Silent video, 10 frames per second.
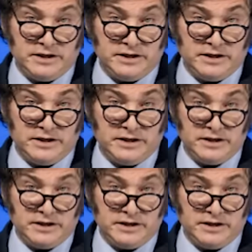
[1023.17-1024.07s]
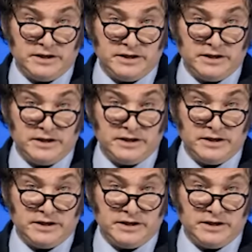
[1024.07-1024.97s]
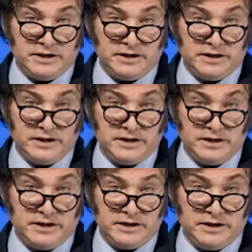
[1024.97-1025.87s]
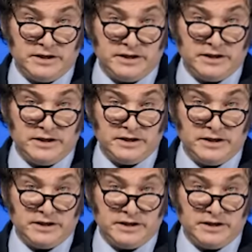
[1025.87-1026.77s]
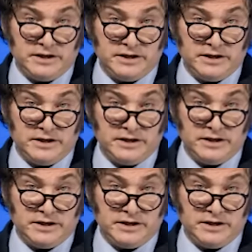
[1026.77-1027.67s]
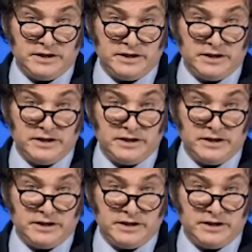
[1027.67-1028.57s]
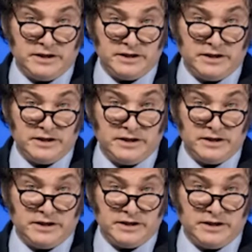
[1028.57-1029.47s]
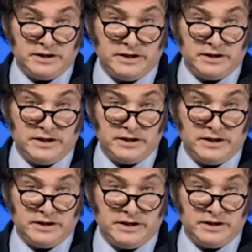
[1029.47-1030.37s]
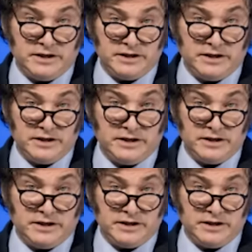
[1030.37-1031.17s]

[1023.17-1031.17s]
No words are spoken by the person on screen.